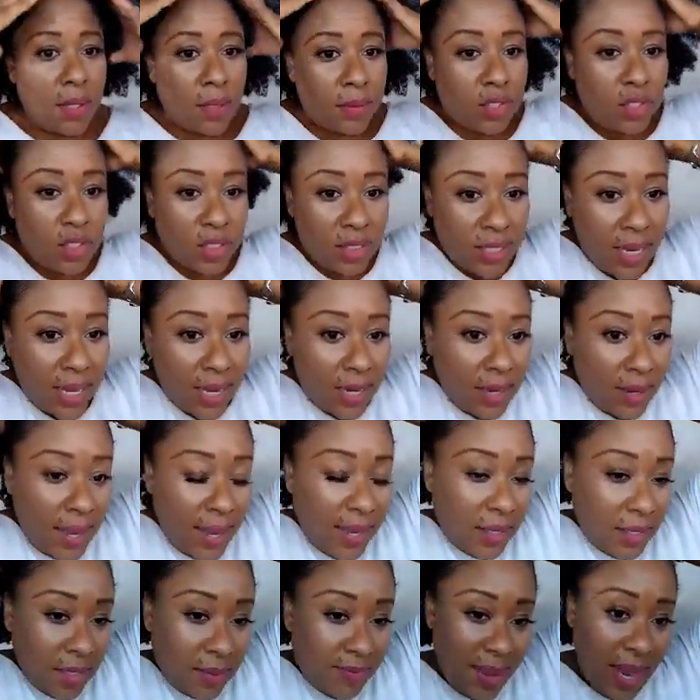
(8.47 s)
just kind of
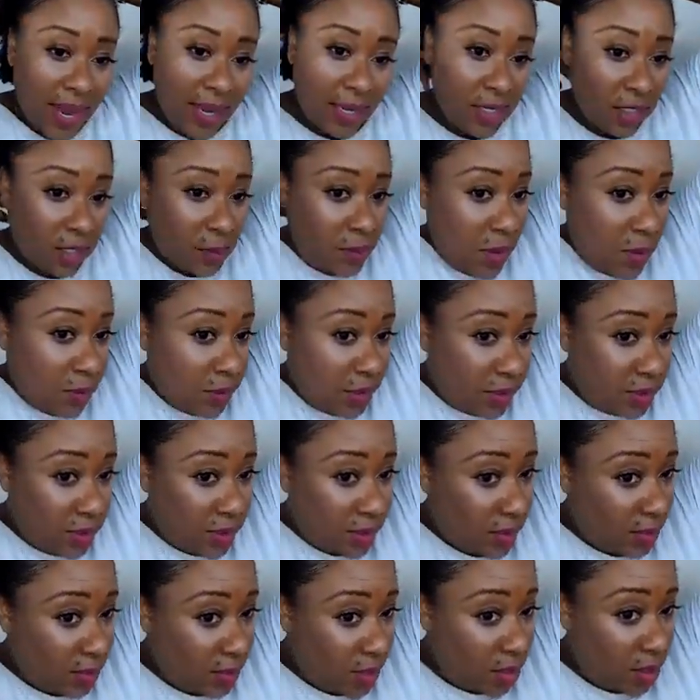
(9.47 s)
like back in this
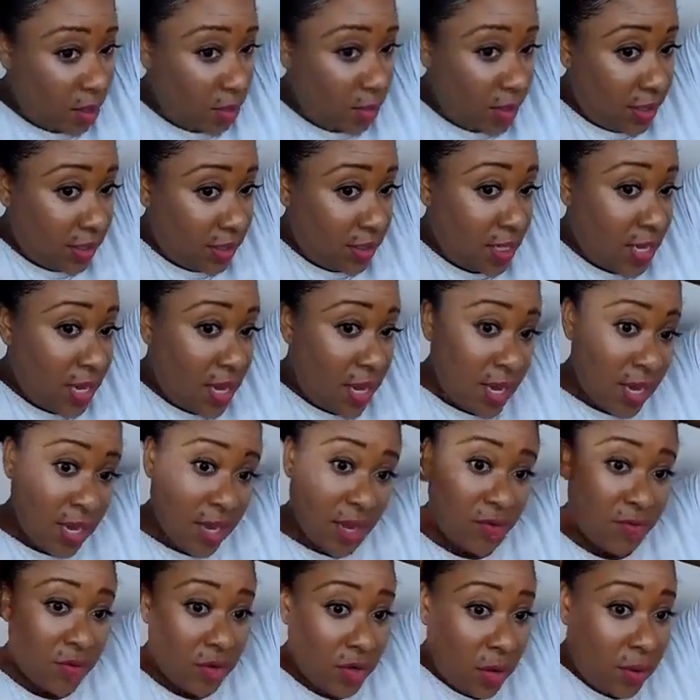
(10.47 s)
ponytail. And notice,
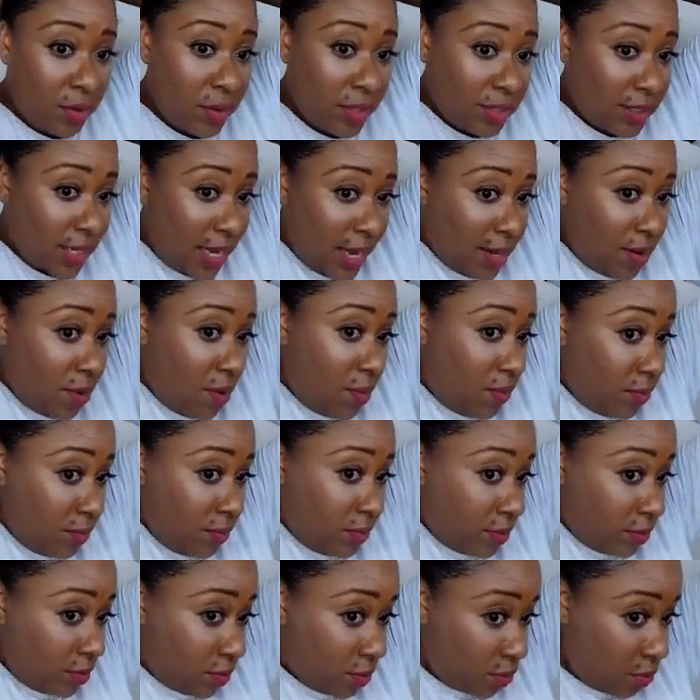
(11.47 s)
if you notice, I don't
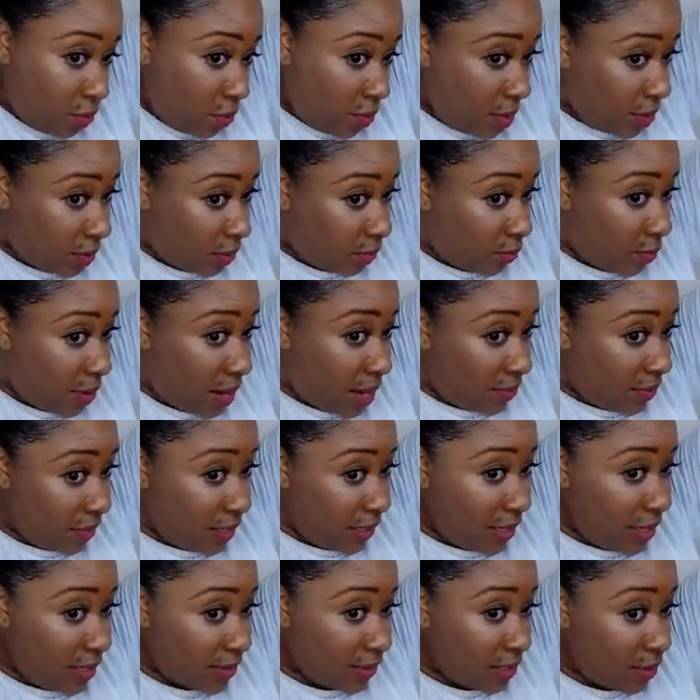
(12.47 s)
grab the
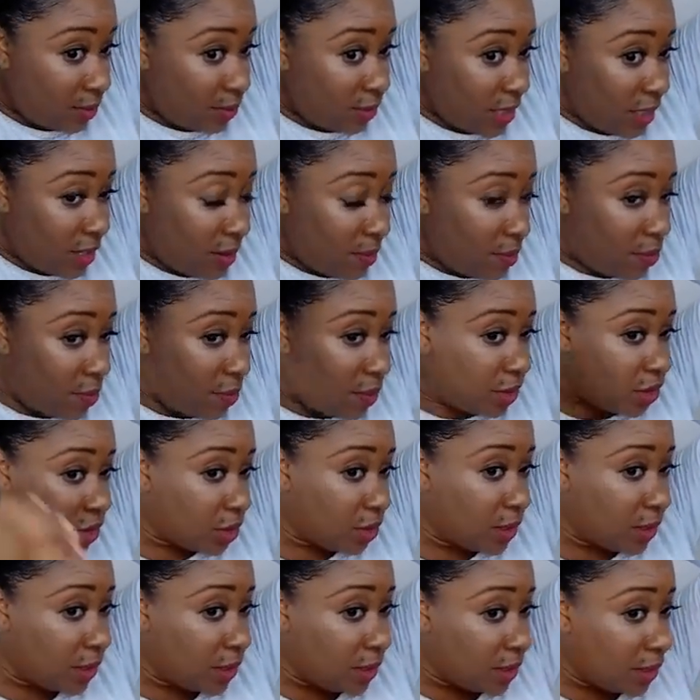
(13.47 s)
ends. I don't take a brush or
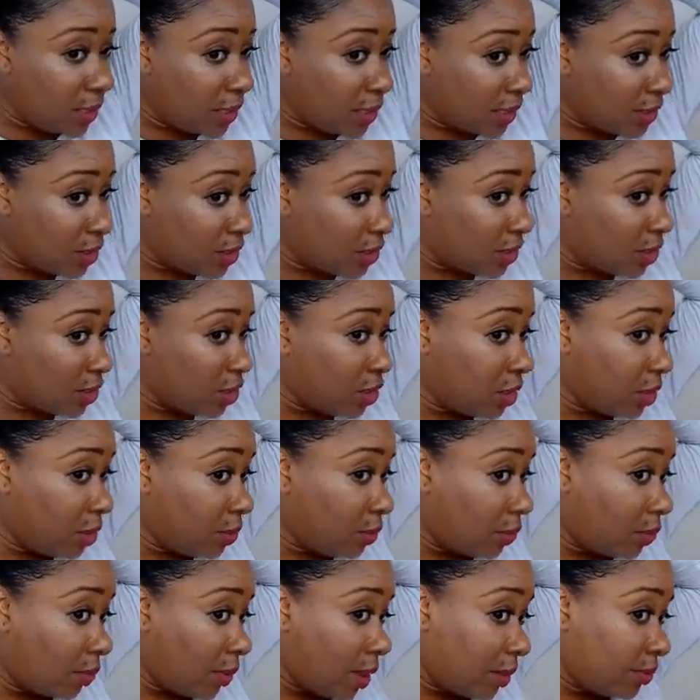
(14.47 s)
anything. I just
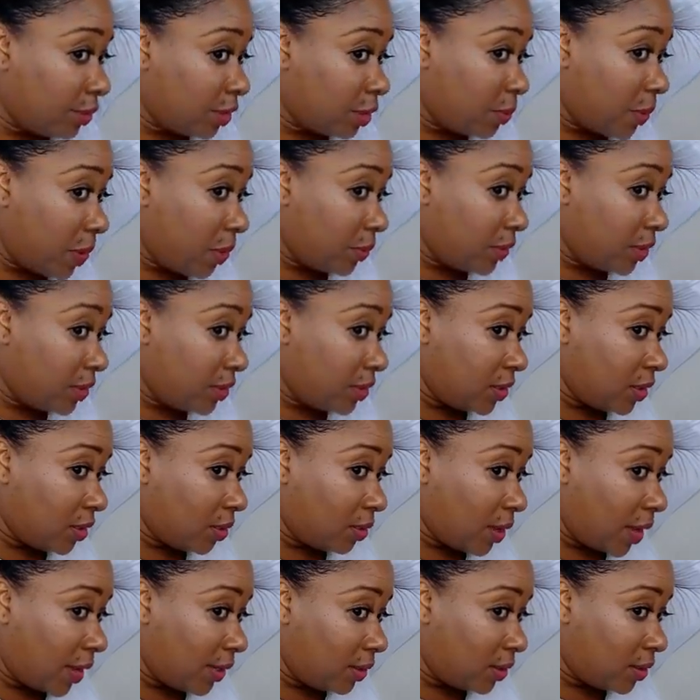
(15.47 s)
literally grab this ponytail
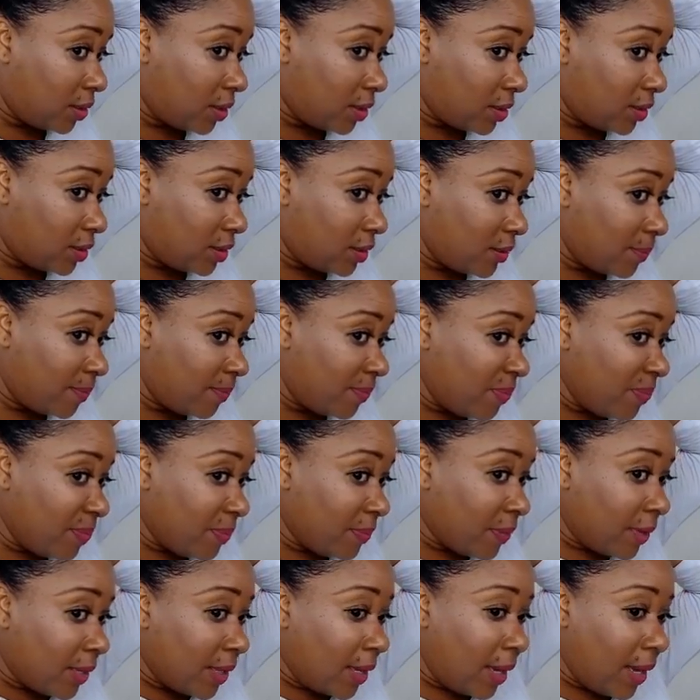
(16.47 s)
like this.
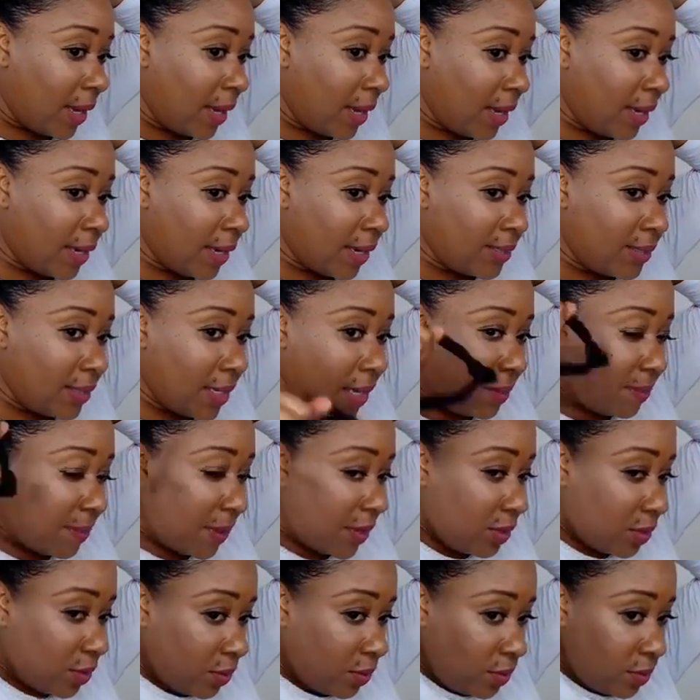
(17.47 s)
And I take my
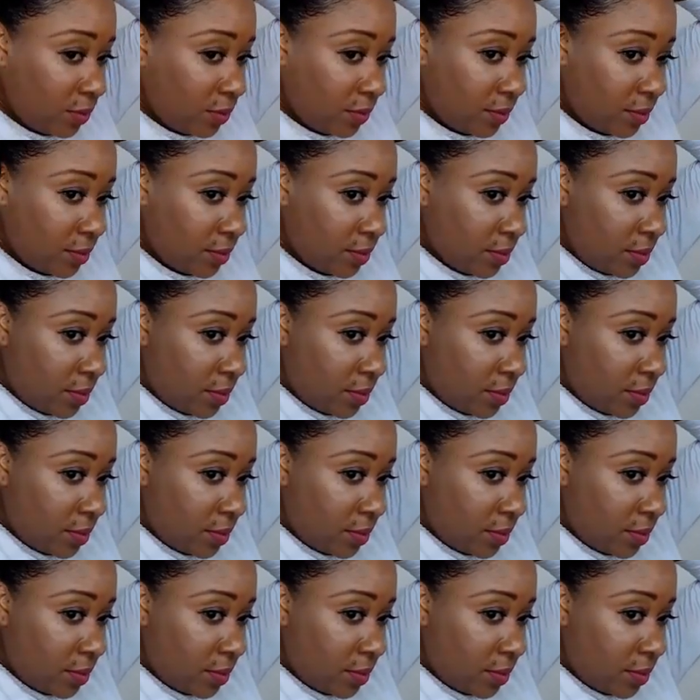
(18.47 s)
little